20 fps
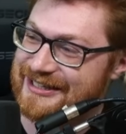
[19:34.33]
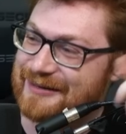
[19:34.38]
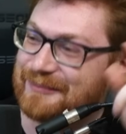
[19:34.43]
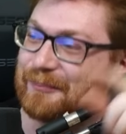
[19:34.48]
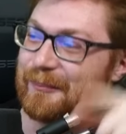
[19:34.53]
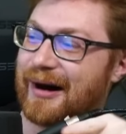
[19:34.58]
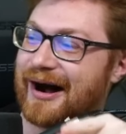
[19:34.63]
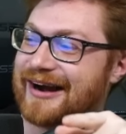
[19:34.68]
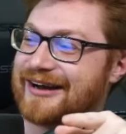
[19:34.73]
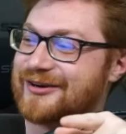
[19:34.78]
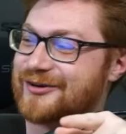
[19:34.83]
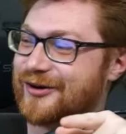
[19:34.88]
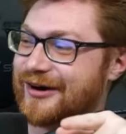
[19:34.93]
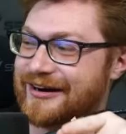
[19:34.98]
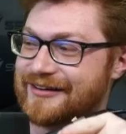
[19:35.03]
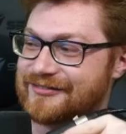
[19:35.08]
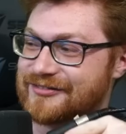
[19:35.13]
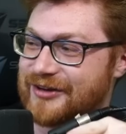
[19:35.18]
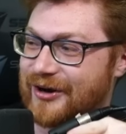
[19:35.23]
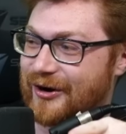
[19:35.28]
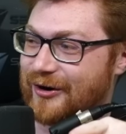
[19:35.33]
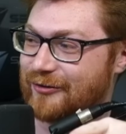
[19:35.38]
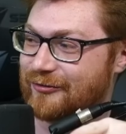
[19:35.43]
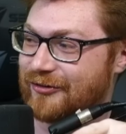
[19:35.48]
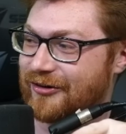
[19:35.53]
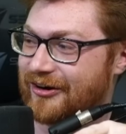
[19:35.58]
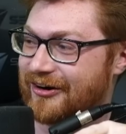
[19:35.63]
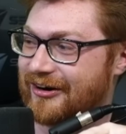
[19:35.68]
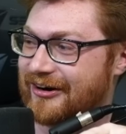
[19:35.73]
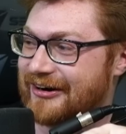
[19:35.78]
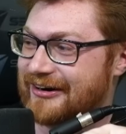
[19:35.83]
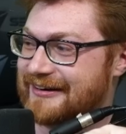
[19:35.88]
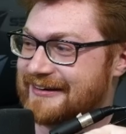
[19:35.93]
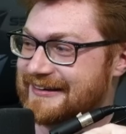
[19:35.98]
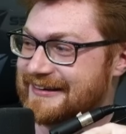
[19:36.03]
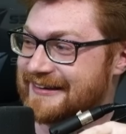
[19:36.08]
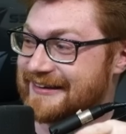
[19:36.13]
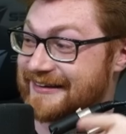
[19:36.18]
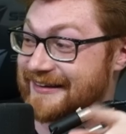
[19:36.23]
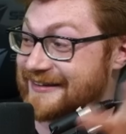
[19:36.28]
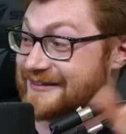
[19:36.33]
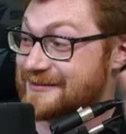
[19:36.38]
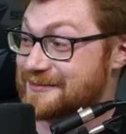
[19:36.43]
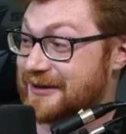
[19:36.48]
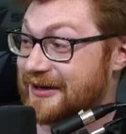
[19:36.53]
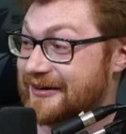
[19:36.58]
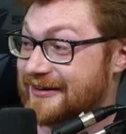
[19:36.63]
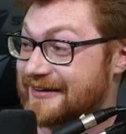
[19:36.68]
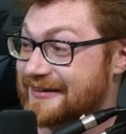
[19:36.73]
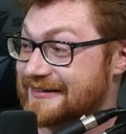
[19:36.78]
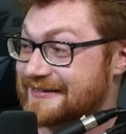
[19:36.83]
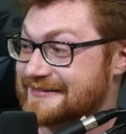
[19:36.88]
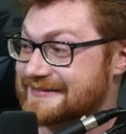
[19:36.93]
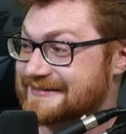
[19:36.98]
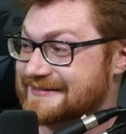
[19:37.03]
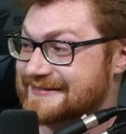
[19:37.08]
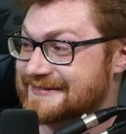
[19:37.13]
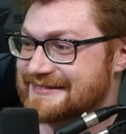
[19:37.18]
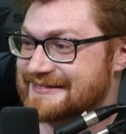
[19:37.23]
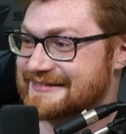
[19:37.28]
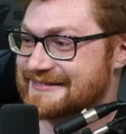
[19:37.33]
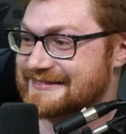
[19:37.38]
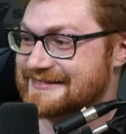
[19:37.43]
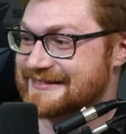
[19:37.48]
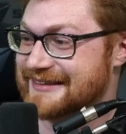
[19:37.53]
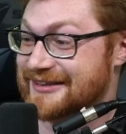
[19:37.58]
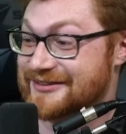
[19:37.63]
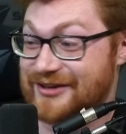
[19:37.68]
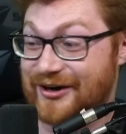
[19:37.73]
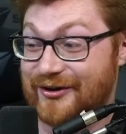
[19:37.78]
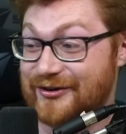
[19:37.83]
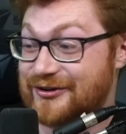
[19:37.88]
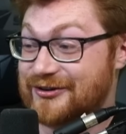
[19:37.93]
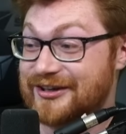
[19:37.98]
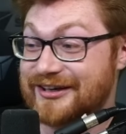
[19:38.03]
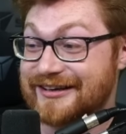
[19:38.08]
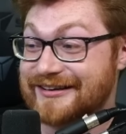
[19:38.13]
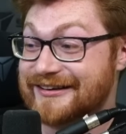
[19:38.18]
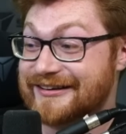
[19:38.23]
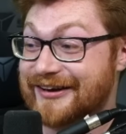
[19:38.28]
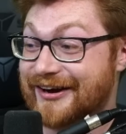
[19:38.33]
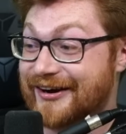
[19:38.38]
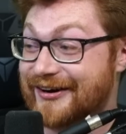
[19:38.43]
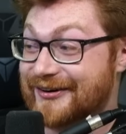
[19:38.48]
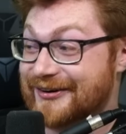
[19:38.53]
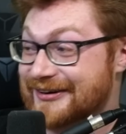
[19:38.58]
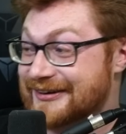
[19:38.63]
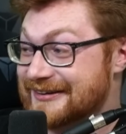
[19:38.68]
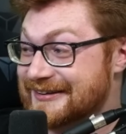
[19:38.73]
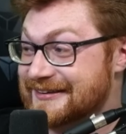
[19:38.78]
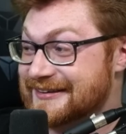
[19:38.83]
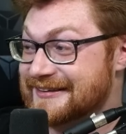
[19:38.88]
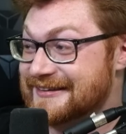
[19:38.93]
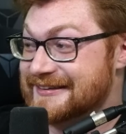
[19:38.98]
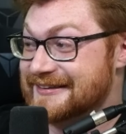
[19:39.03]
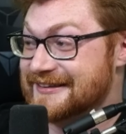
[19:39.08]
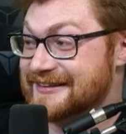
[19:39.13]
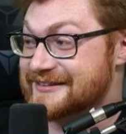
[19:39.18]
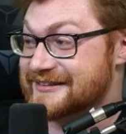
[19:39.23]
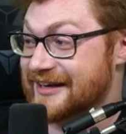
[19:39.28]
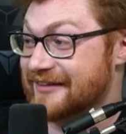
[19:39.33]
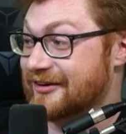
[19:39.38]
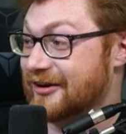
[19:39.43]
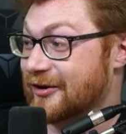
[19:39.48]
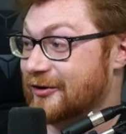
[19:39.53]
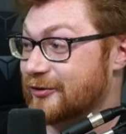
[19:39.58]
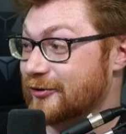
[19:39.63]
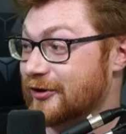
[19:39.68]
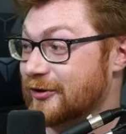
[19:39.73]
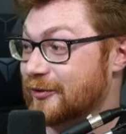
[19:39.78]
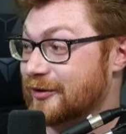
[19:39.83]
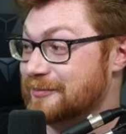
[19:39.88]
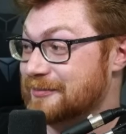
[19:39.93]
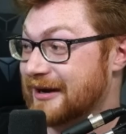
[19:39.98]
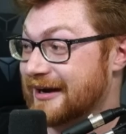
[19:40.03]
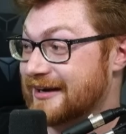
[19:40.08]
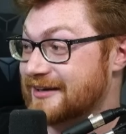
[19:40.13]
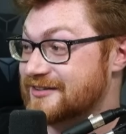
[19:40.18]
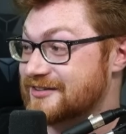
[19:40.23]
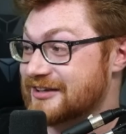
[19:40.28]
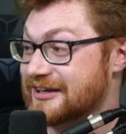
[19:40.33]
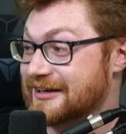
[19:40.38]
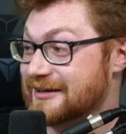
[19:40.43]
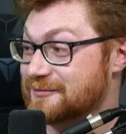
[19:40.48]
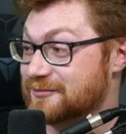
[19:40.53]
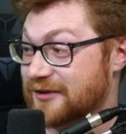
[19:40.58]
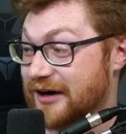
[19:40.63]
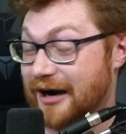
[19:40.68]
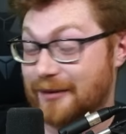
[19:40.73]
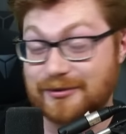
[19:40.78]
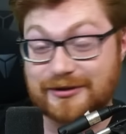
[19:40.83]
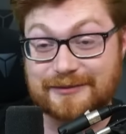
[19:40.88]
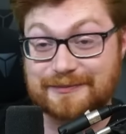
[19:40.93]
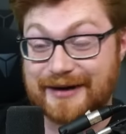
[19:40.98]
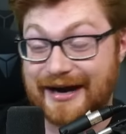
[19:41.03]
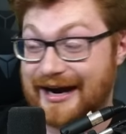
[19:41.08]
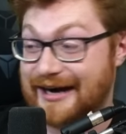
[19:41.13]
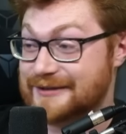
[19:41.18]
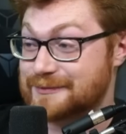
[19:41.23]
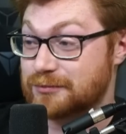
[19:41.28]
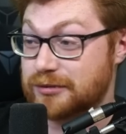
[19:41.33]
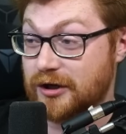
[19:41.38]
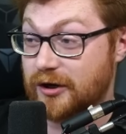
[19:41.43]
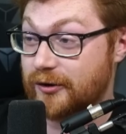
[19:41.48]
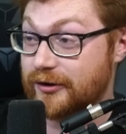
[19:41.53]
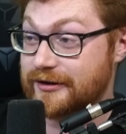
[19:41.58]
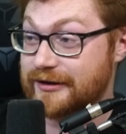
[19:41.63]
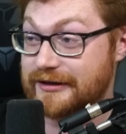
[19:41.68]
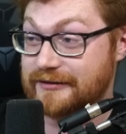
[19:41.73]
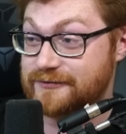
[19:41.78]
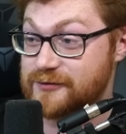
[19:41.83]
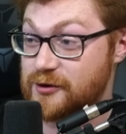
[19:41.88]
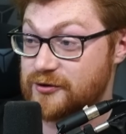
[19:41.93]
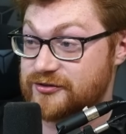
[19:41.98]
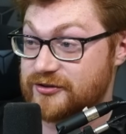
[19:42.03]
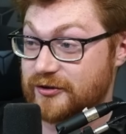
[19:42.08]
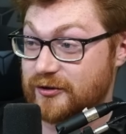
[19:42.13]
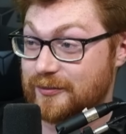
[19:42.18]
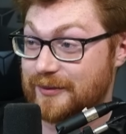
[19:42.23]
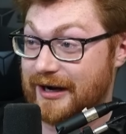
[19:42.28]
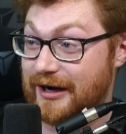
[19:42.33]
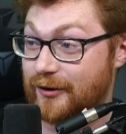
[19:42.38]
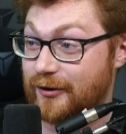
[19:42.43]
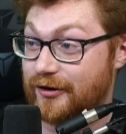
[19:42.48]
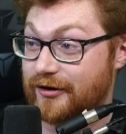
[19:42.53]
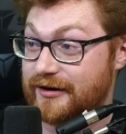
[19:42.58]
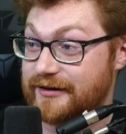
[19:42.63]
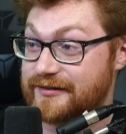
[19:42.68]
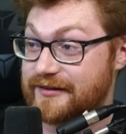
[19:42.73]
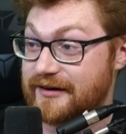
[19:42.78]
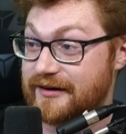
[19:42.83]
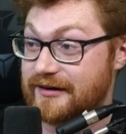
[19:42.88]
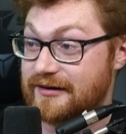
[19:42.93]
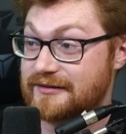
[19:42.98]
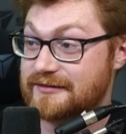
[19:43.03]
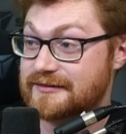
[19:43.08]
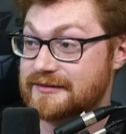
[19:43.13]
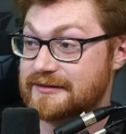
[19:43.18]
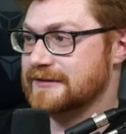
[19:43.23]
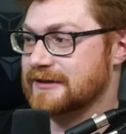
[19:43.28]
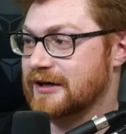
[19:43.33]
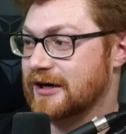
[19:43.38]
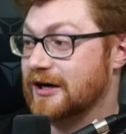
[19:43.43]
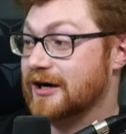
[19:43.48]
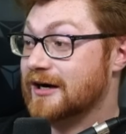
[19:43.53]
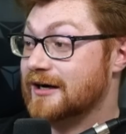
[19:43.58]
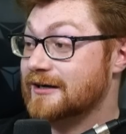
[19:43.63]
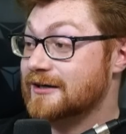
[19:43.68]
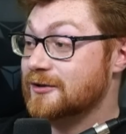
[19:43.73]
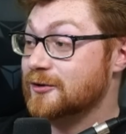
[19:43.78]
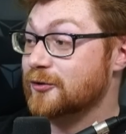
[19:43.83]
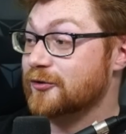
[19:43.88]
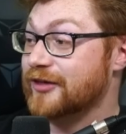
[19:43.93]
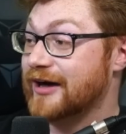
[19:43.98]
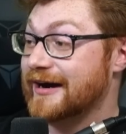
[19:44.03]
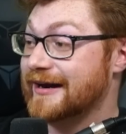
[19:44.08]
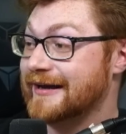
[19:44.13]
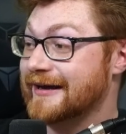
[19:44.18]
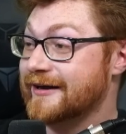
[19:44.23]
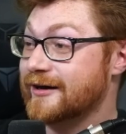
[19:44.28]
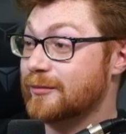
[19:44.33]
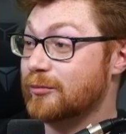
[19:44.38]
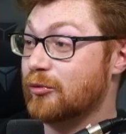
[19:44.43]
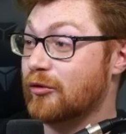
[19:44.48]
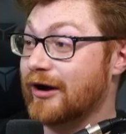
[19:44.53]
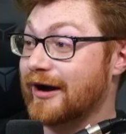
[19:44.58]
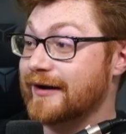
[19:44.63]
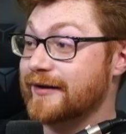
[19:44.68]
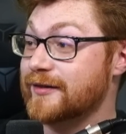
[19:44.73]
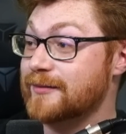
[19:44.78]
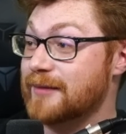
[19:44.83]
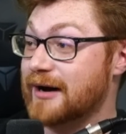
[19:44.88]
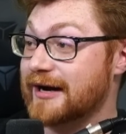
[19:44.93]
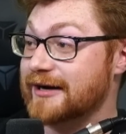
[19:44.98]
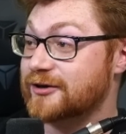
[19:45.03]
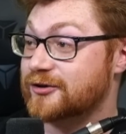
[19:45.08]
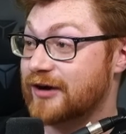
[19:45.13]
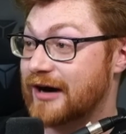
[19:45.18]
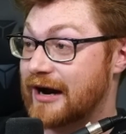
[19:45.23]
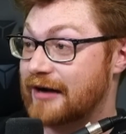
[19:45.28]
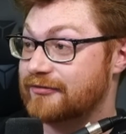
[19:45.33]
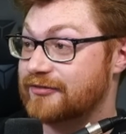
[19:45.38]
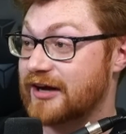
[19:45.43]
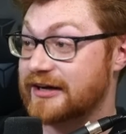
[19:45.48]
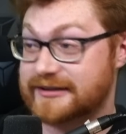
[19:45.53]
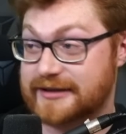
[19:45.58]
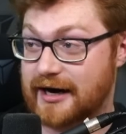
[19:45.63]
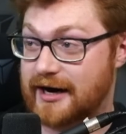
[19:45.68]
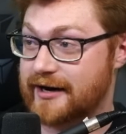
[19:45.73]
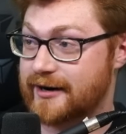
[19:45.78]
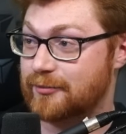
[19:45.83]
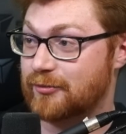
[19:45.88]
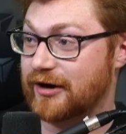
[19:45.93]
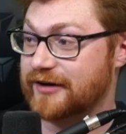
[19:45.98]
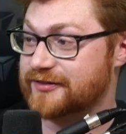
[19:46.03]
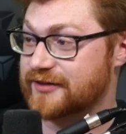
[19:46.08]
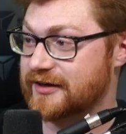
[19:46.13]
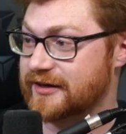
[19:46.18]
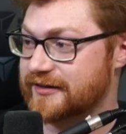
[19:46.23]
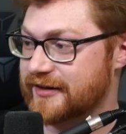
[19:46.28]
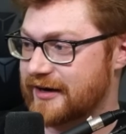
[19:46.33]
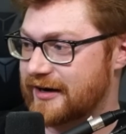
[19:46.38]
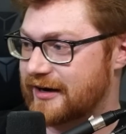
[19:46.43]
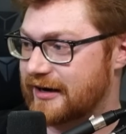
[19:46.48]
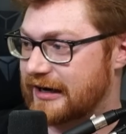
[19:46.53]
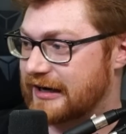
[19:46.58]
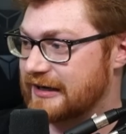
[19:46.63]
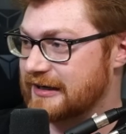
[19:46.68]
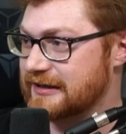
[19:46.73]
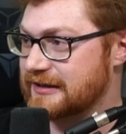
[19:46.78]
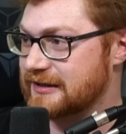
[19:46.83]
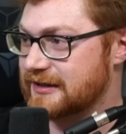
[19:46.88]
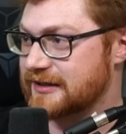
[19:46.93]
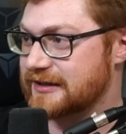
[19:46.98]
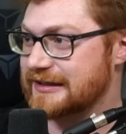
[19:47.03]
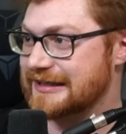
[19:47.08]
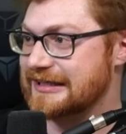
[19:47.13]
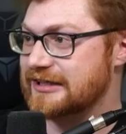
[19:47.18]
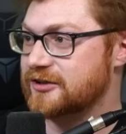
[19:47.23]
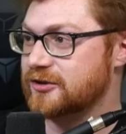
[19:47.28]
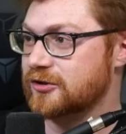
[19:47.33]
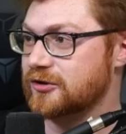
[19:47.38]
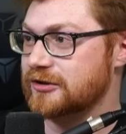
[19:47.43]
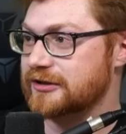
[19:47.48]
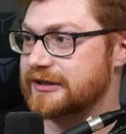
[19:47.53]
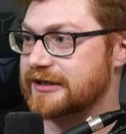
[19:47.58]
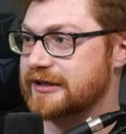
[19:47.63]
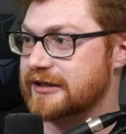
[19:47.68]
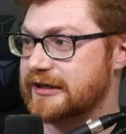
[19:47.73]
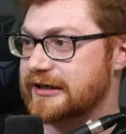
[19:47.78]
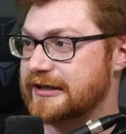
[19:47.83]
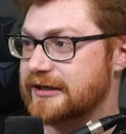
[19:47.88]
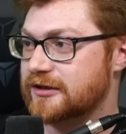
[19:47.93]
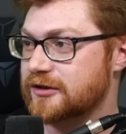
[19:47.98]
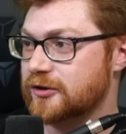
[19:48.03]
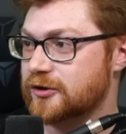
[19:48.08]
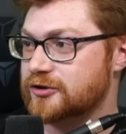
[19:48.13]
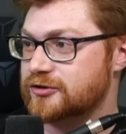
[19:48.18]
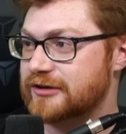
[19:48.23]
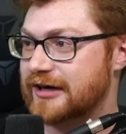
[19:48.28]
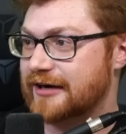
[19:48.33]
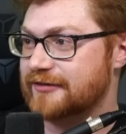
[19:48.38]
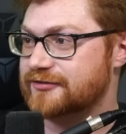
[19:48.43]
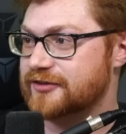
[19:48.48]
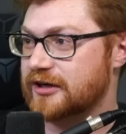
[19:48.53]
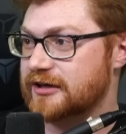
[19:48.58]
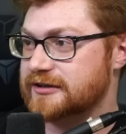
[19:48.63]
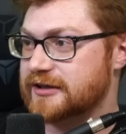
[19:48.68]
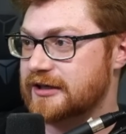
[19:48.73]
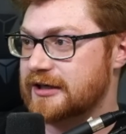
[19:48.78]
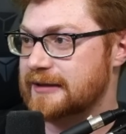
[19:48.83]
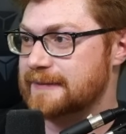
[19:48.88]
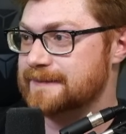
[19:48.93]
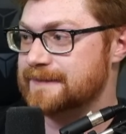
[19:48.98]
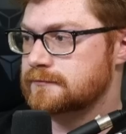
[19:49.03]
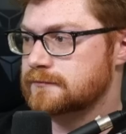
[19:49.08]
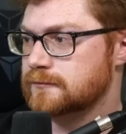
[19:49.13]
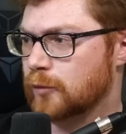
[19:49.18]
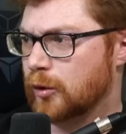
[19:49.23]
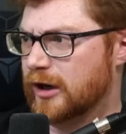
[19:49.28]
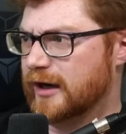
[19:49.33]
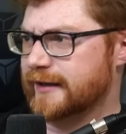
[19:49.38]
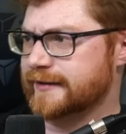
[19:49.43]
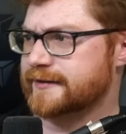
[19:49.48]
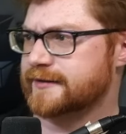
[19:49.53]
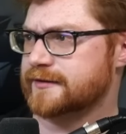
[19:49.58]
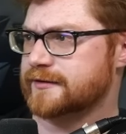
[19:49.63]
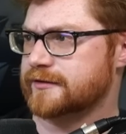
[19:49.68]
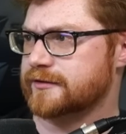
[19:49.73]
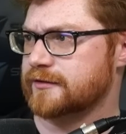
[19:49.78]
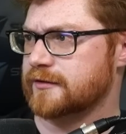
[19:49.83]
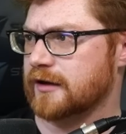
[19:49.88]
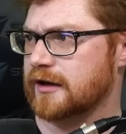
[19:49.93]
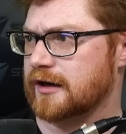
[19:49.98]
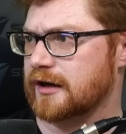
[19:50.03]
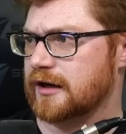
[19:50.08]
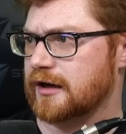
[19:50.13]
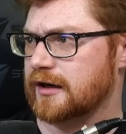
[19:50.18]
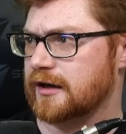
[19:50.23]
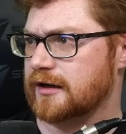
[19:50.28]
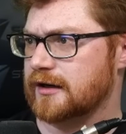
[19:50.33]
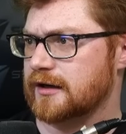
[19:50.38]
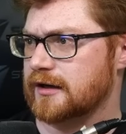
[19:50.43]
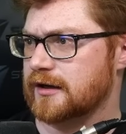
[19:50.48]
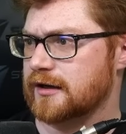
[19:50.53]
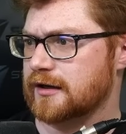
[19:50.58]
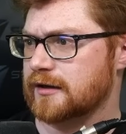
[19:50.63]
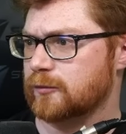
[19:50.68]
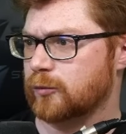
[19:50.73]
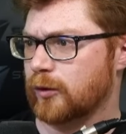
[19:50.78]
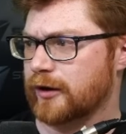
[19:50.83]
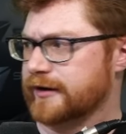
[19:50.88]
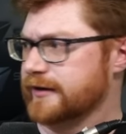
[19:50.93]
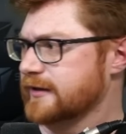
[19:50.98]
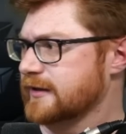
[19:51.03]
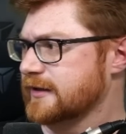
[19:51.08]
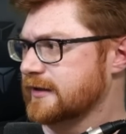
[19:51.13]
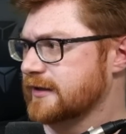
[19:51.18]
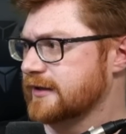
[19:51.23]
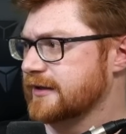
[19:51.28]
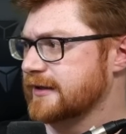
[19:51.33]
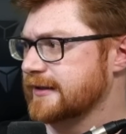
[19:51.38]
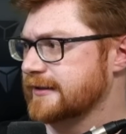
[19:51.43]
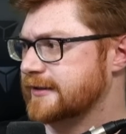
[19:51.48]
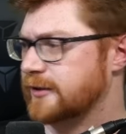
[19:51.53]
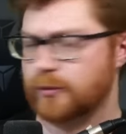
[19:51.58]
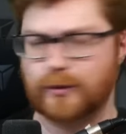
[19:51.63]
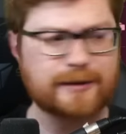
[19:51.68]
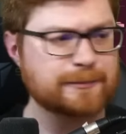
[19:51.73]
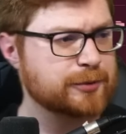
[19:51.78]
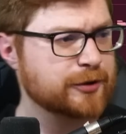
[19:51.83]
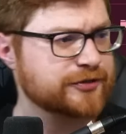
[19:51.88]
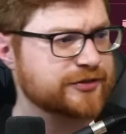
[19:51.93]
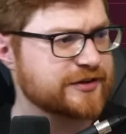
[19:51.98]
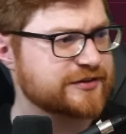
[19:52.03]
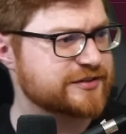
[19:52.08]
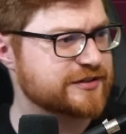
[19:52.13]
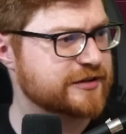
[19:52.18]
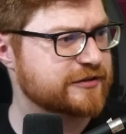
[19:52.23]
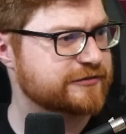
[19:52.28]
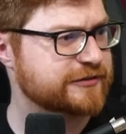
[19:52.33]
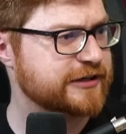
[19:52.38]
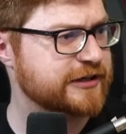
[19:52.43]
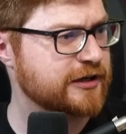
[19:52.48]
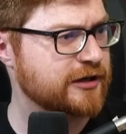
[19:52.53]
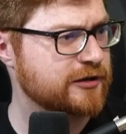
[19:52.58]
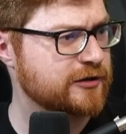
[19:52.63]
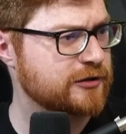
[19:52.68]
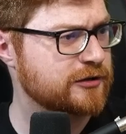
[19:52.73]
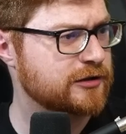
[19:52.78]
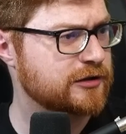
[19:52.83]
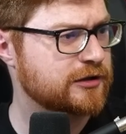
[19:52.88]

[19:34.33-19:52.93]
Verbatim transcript: Minecraft RAR, and that's about it. That's all you needed to know. 731 megs, probably packed, bloated info stealer malware right there. Oh, that hit him right in the Minecraft. That got him right then and there. Eagle, e- eaglercraft.com. What? Uh, what? Can we put this in the video?